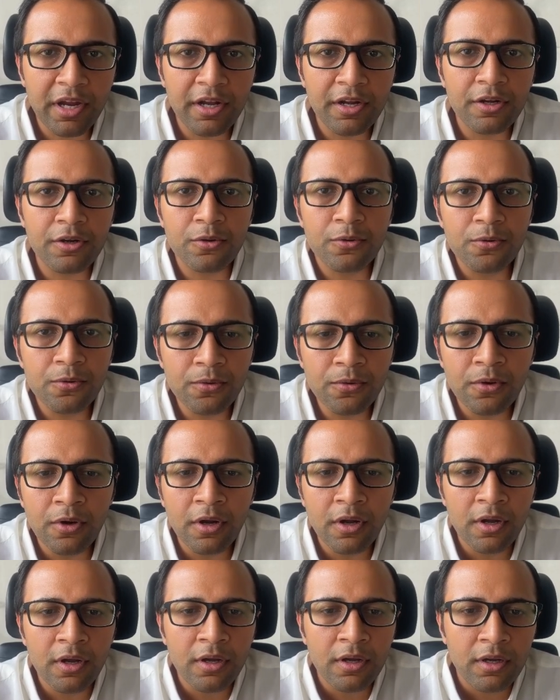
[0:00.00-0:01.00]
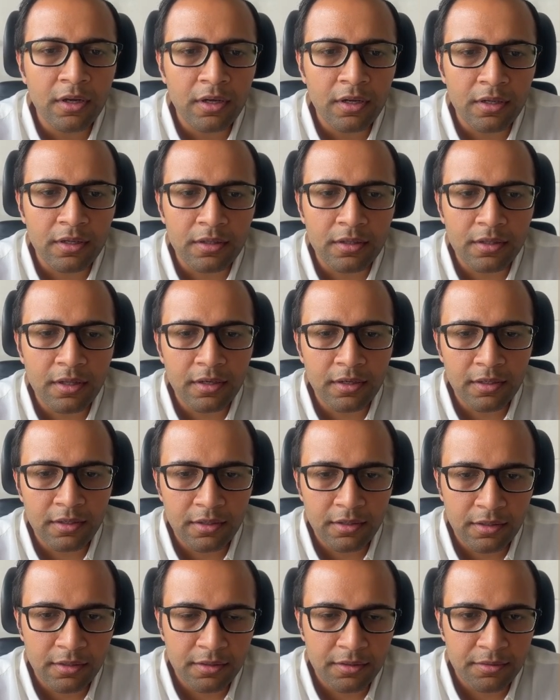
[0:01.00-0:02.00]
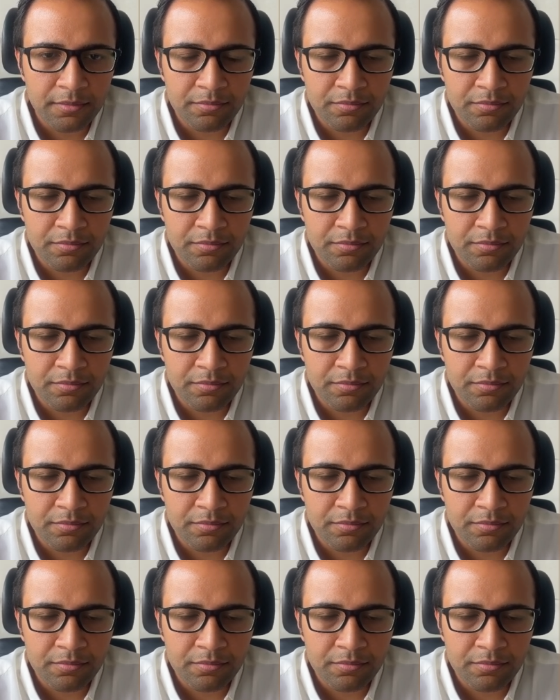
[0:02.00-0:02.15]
into the